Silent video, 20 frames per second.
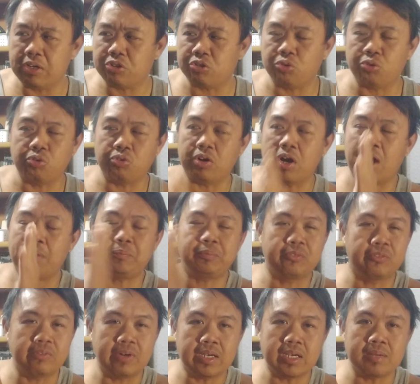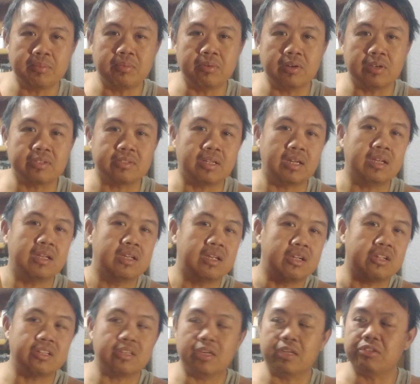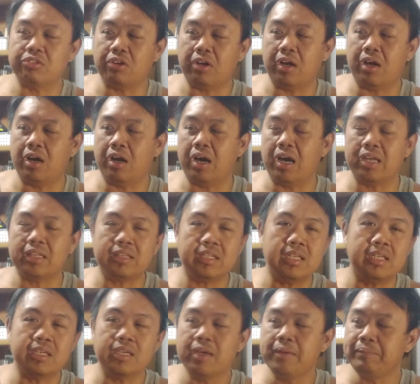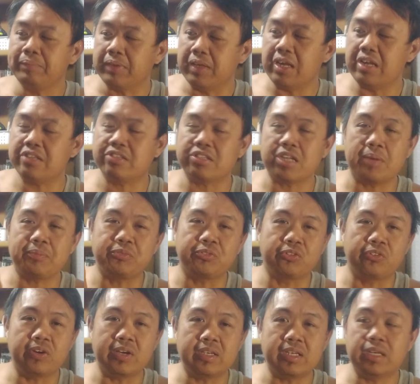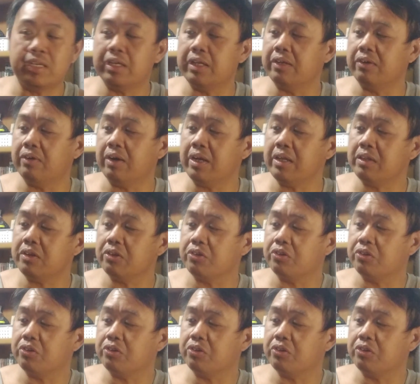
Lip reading: So upgradable, so I think is upgraded, right?